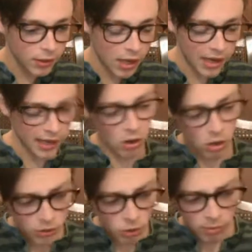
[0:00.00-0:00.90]
I
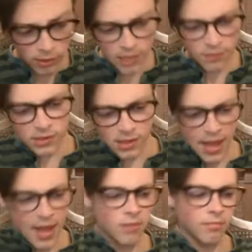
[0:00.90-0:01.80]
also believe is
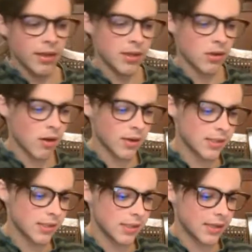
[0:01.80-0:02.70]
that, but
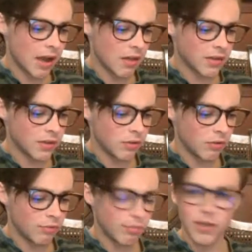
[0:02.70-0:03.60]
honestly, now that you
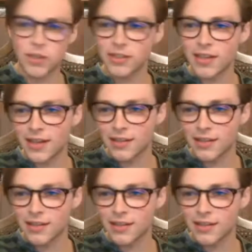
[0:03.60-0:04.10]
mentioned that,